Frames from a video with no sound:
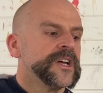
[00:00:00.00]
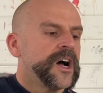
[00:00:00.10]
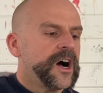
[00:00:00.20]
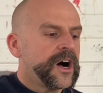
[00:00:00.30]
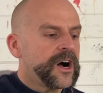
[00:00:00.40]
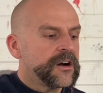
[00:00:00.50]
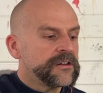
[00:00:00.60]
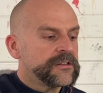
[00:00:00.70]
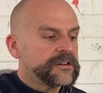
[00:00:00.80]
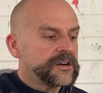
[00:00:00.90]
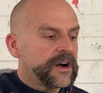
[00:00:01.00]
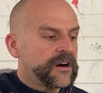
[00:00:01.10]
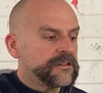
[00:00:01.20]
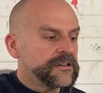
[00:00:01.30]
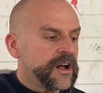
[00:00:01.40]
are
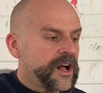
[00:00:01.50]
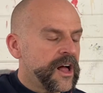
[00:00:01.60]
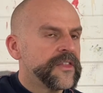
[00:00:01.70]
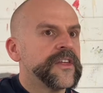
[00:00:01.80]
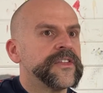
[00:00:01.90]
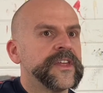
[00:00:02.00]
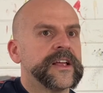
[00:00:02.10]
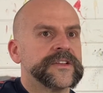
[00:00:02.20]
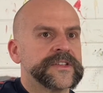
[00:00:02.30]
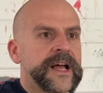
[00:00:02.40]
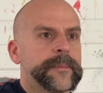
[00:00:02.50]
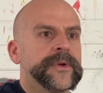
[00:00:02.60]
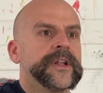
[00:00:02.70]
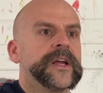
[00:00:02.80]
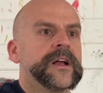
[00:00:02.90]
other things
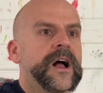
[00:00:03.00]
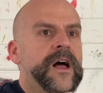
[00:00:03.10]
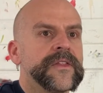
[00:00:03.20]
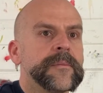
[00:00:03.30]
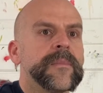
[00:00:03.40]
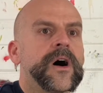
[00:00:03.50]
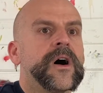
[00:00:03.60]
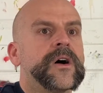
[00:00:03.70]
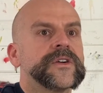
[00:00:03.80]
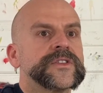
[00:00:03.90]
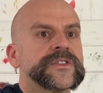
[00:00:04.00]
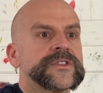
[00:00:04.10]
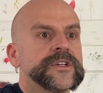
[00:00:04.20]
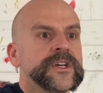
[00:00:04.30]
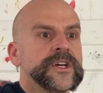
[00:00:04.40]
happening, other marks,
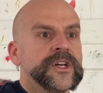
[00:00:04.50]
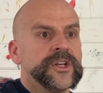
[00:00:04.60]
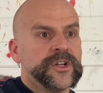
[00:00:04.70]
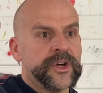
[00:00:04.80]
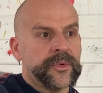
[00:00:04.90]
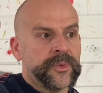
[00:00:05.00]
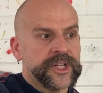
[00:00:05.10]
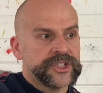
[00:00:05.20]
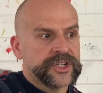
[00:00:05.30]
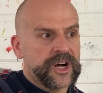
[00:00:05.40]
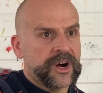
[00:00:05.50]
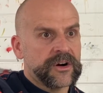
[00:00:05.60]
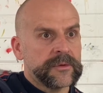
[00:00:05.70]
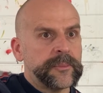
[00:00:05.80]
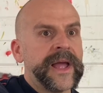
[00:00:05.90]
you know, which
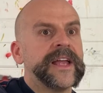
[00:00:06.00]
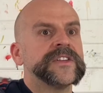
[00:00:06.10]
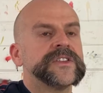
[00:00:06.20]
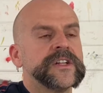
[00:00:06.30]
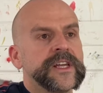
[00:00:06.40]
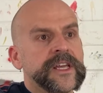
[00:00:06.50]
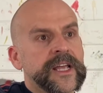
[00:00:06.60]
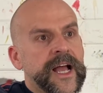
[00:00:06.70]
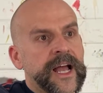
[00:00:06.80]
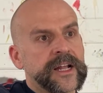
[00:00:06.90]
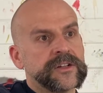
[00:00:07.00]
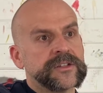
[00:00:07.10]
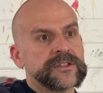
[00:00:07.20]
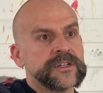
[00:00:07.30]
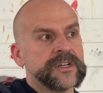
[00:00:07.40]
are painterly
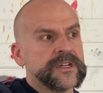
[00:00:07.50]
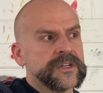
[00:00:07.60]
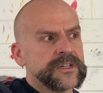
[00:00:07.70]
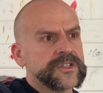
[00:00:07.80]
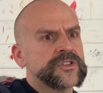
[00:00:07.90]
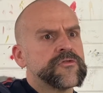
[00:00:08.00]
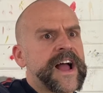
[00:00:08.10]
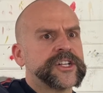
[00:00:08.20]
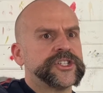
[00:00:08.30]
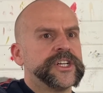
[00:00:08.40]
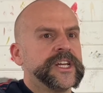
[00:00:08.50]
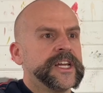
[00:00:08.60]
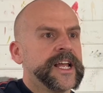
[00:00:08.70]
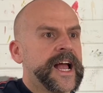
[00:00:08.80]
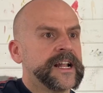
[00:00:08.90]
and
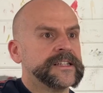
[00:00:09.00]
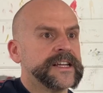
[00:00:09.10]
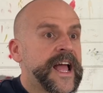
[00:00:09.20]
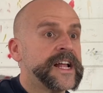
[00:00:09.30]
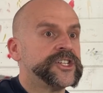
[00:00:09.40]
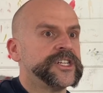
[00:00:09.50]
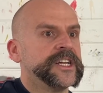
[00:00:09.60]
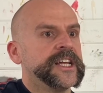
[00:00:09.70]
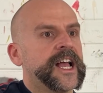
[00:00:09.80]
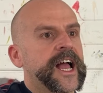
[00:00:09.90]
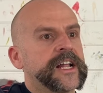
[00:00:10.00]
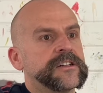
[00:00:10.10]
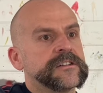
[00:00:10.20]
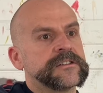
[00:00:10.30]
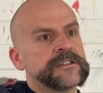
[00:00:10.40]
scratchy and edgy
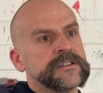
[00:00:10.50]
and